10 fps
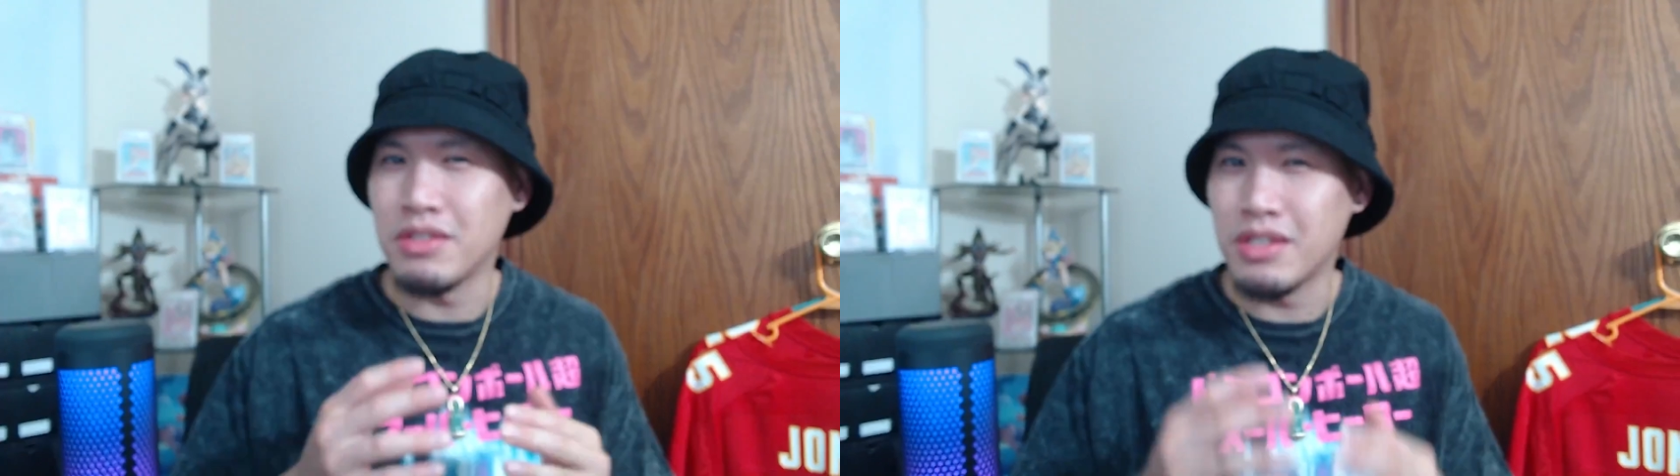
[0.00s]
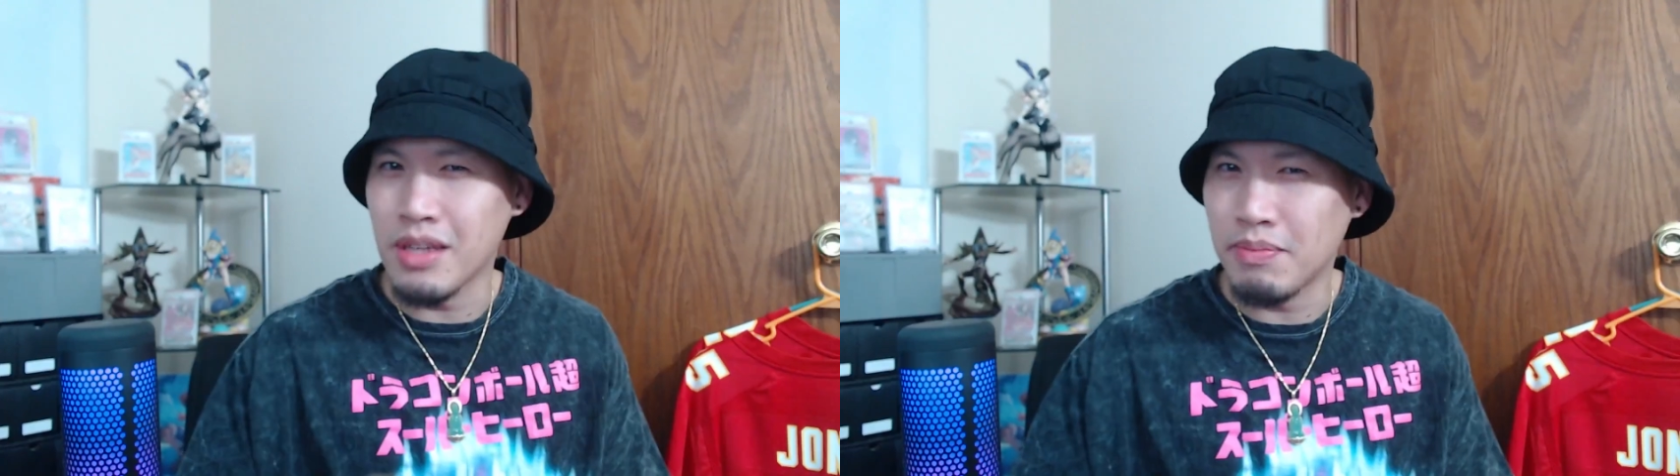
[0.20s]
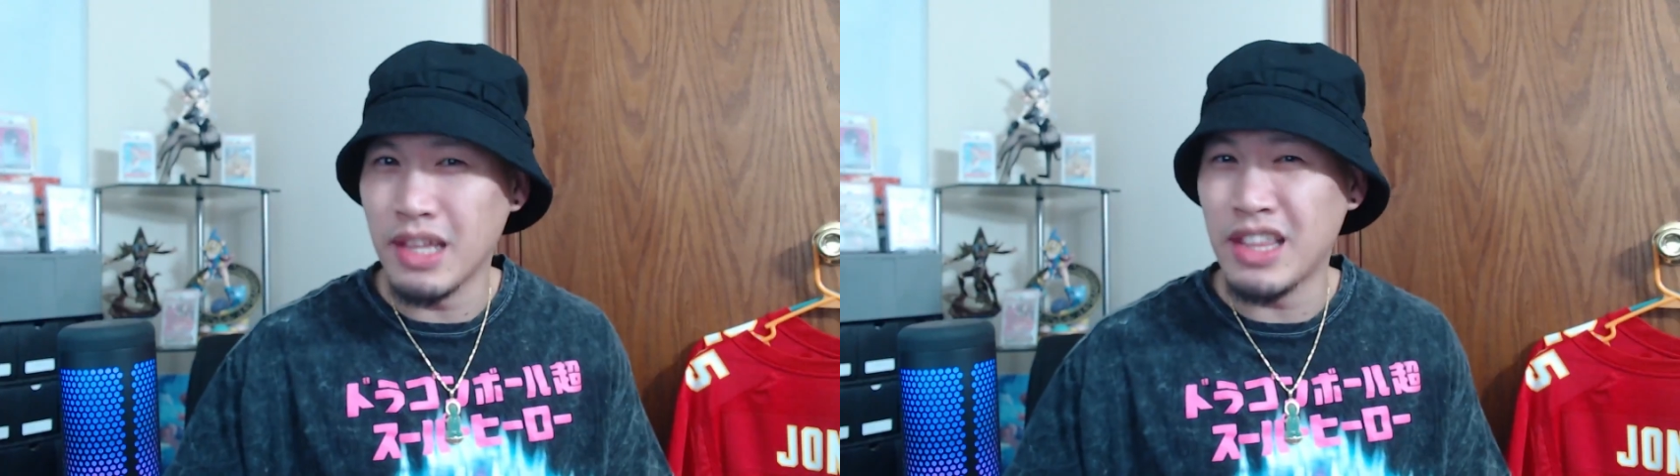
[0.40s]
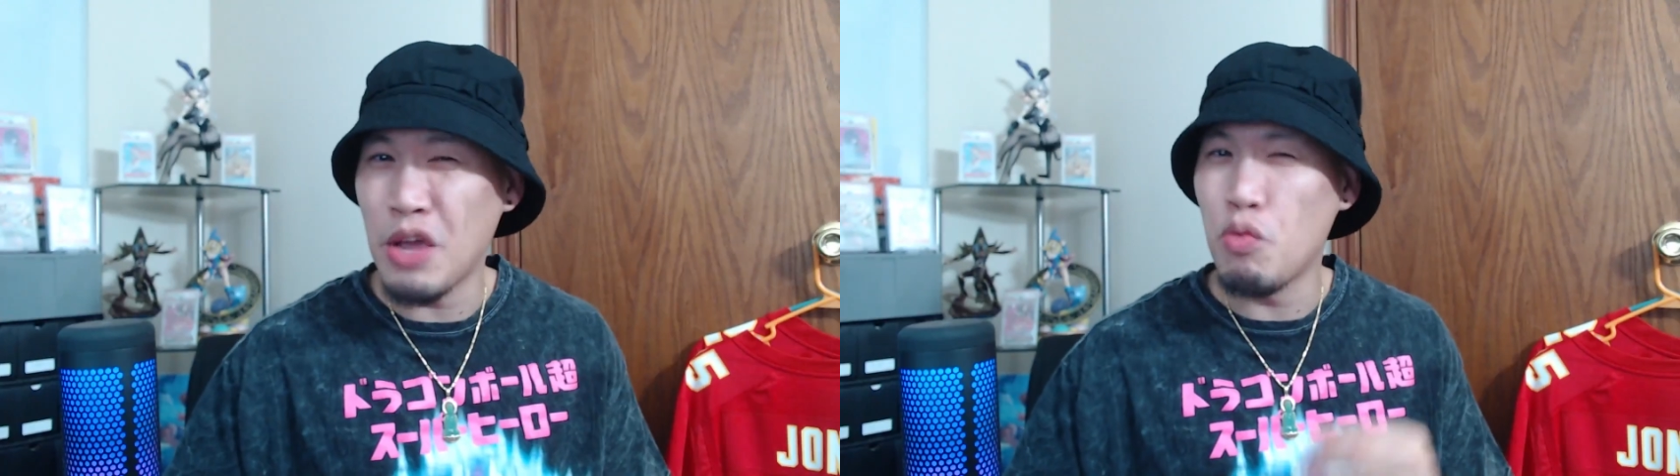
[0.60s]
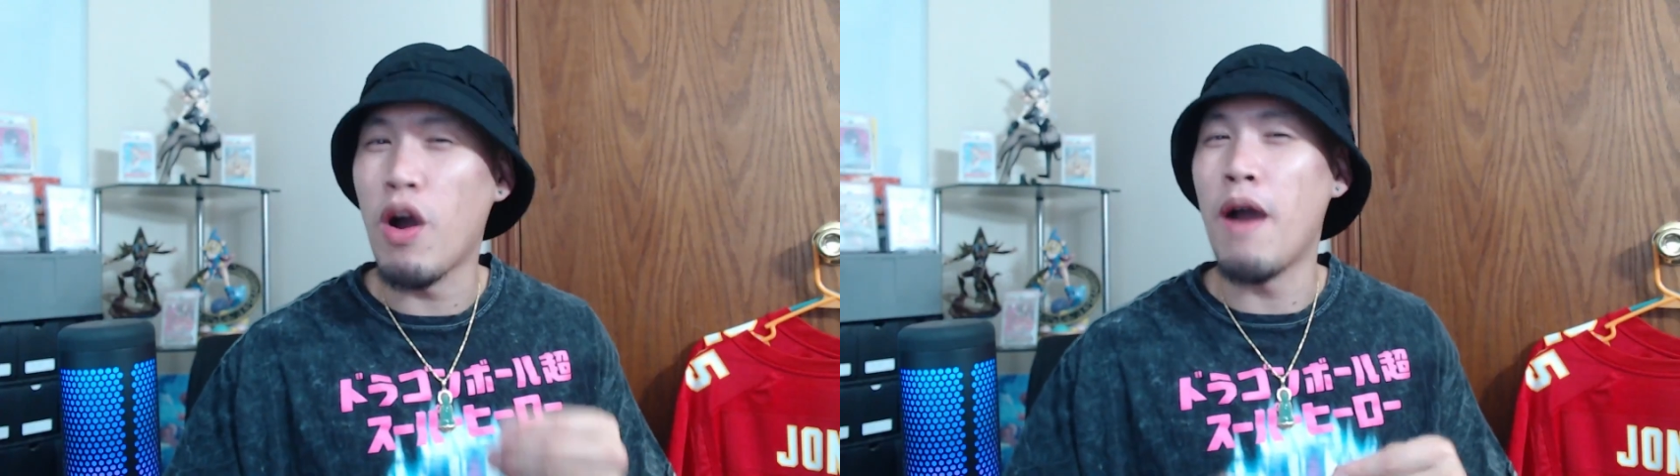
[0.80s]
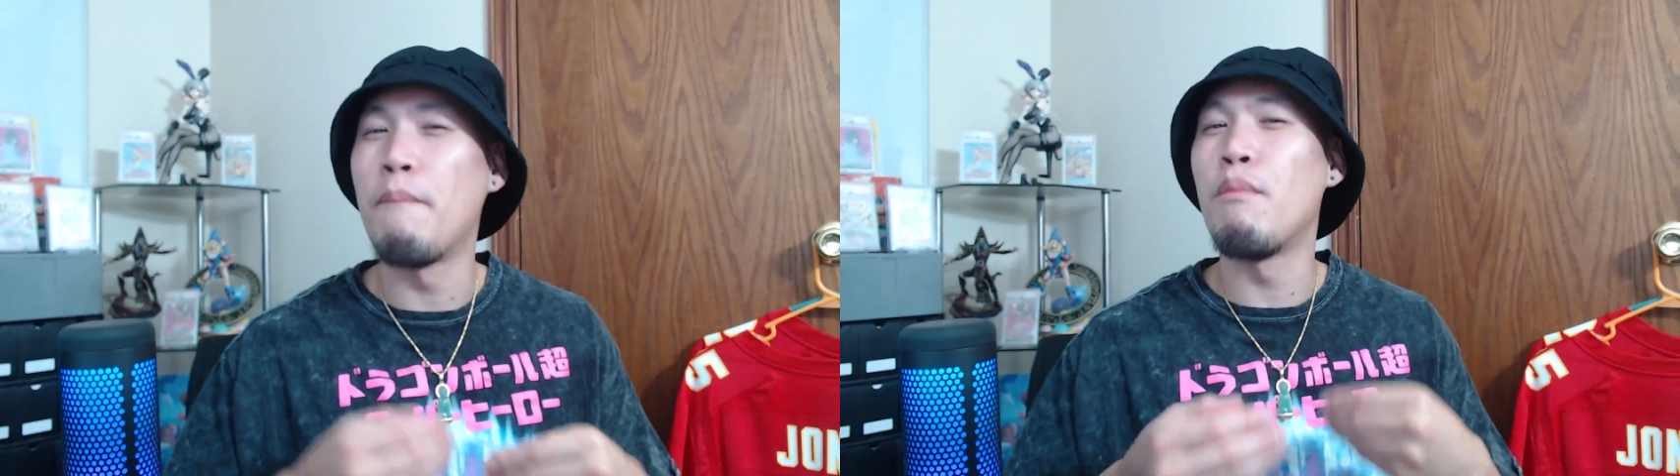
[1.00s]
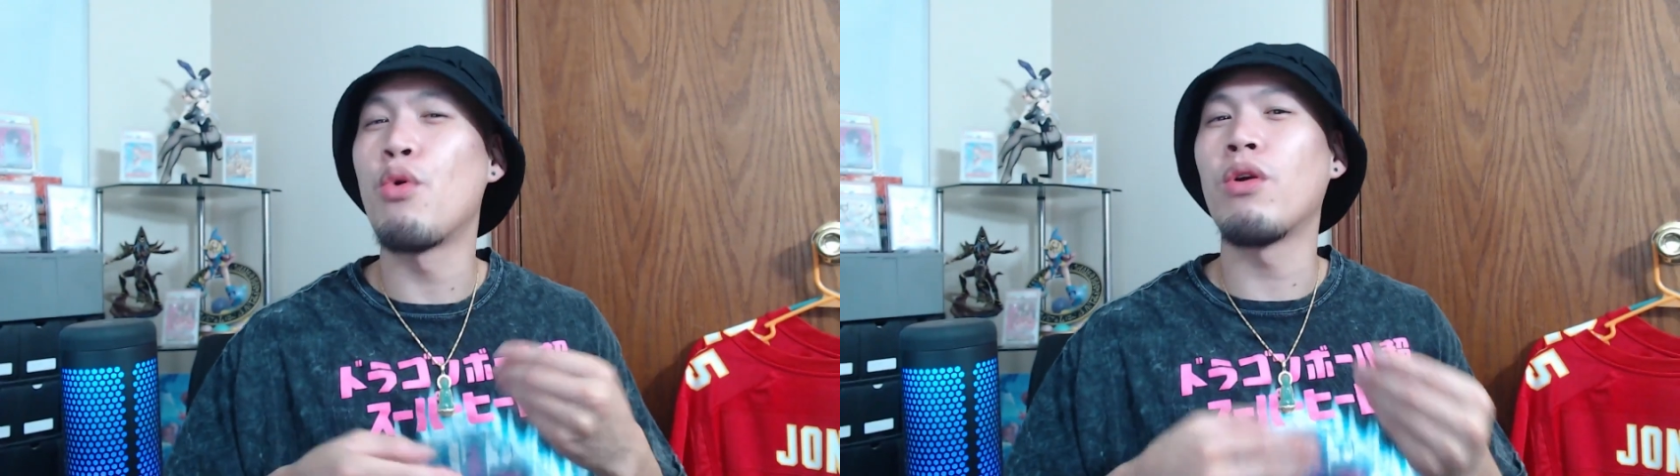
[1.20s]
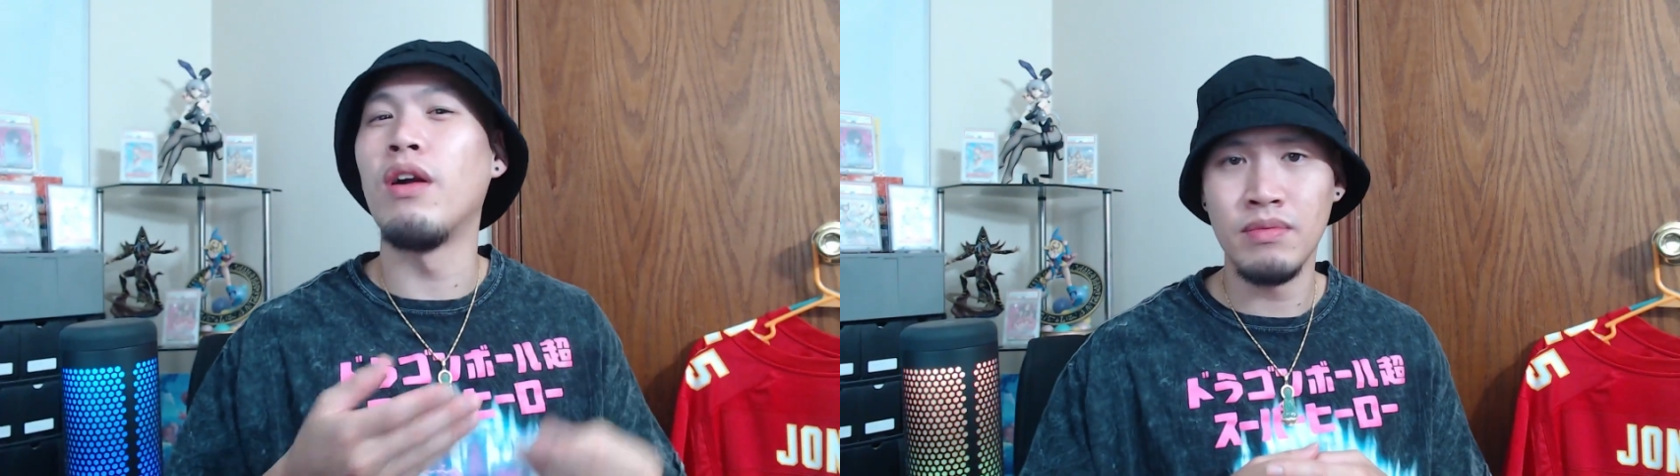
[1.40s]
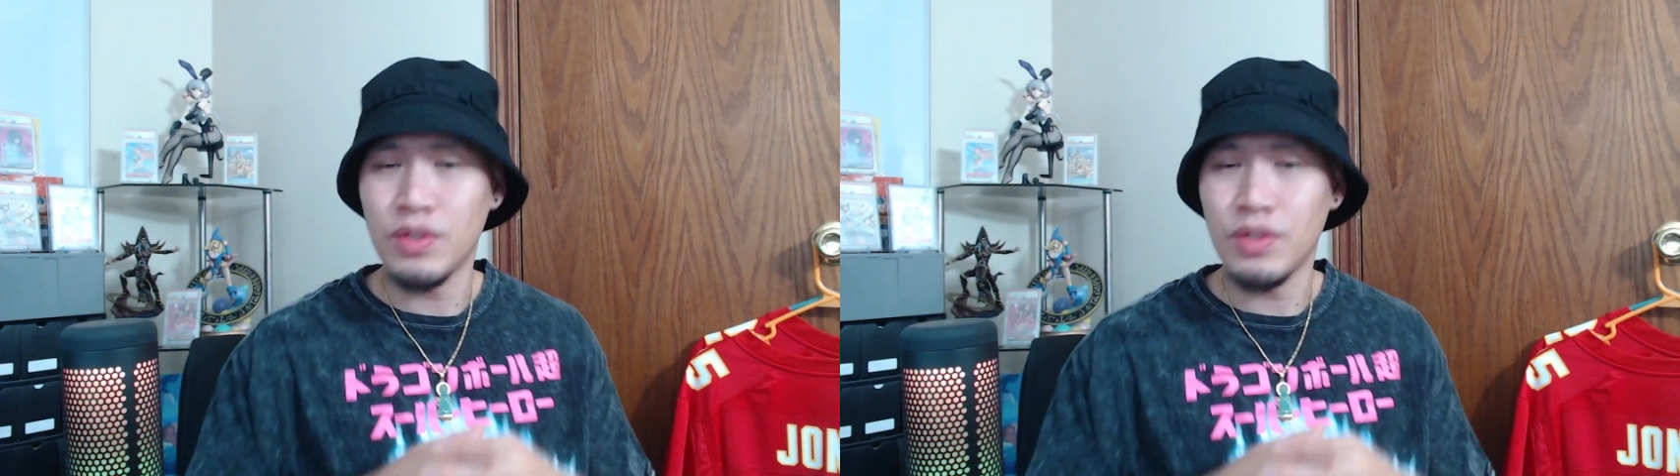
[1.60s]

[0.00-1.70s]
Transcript: something they want more of.